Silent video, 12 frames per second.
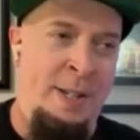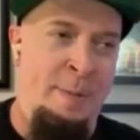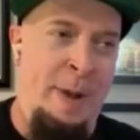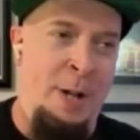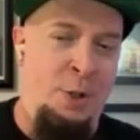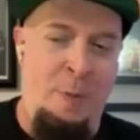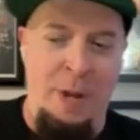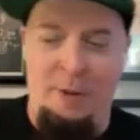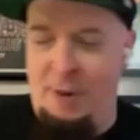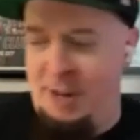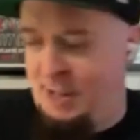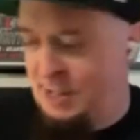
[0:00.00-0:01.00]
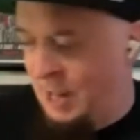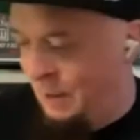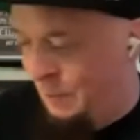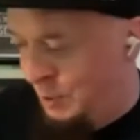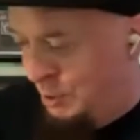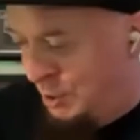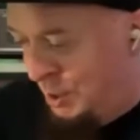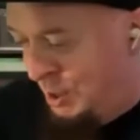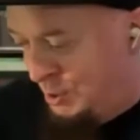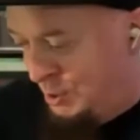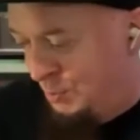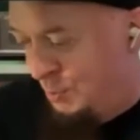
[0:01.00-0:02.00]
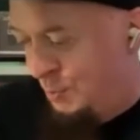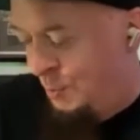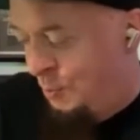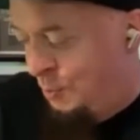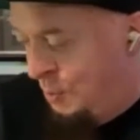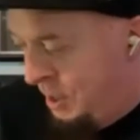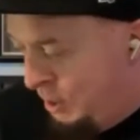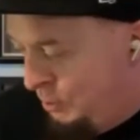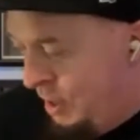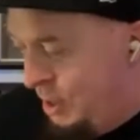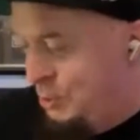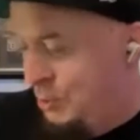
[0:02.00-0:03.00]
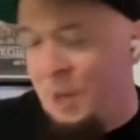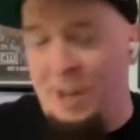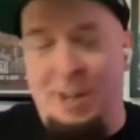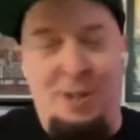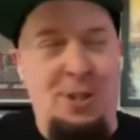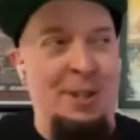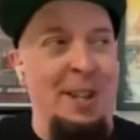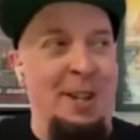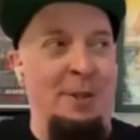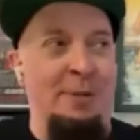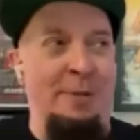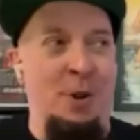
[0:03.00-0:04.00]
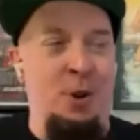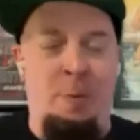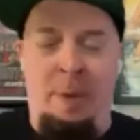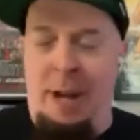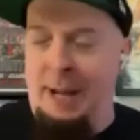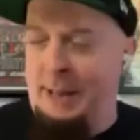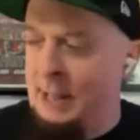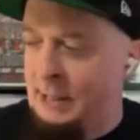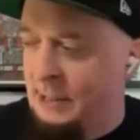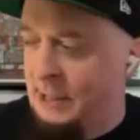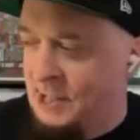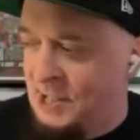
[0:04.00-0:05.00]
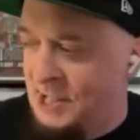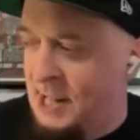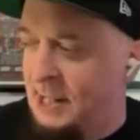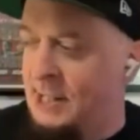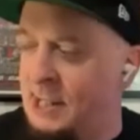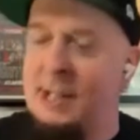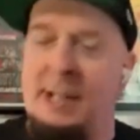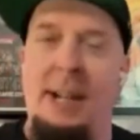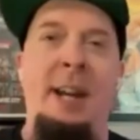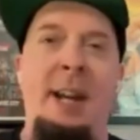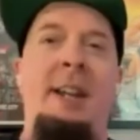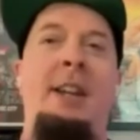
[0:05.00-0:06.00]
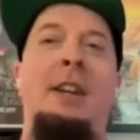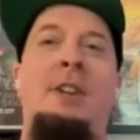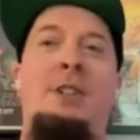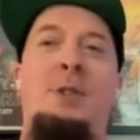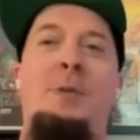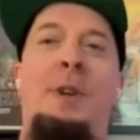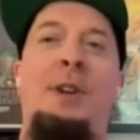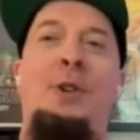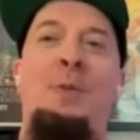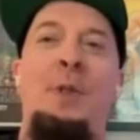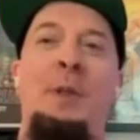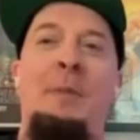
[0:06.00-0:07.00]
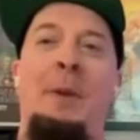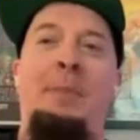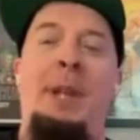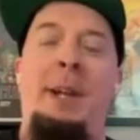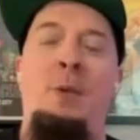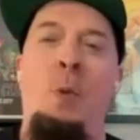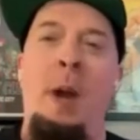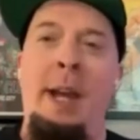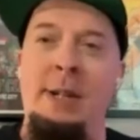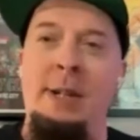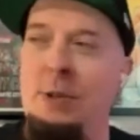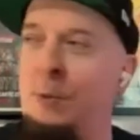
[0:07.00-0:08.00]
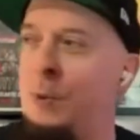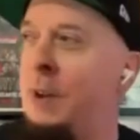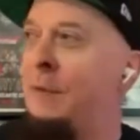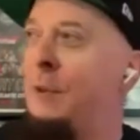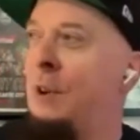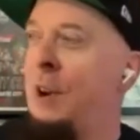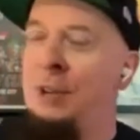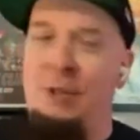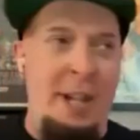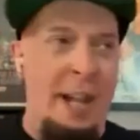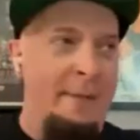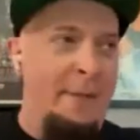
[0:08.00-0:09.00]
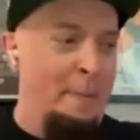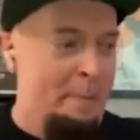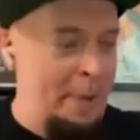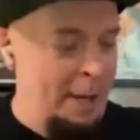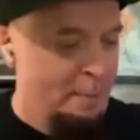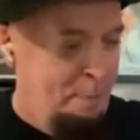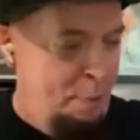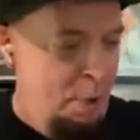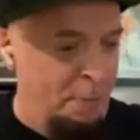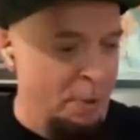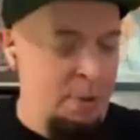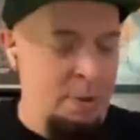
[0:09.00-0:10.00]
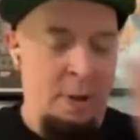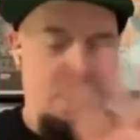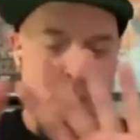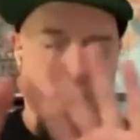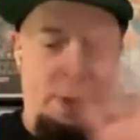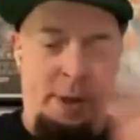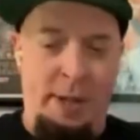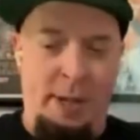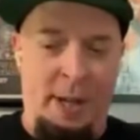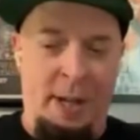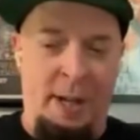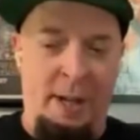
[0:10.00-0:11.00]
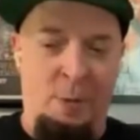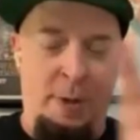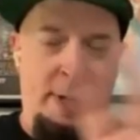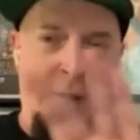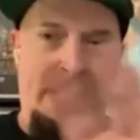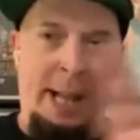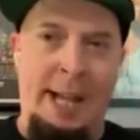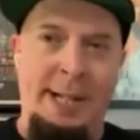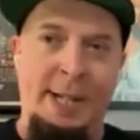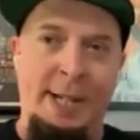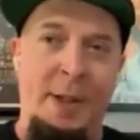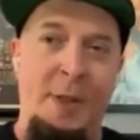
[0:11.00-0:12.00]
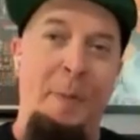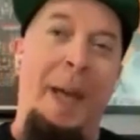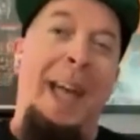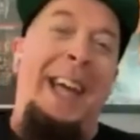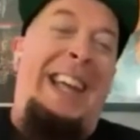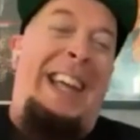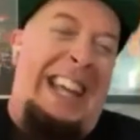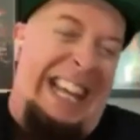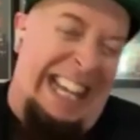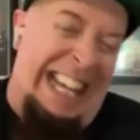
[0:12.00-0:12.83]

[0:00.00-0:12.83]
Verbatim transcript: it's the Macho Man Randy Savage. It's when he graduated to like the robe had like the sticks inside it so we could open them up like wings or whatever, and just have that big purple with the uh, with the glasses on the back.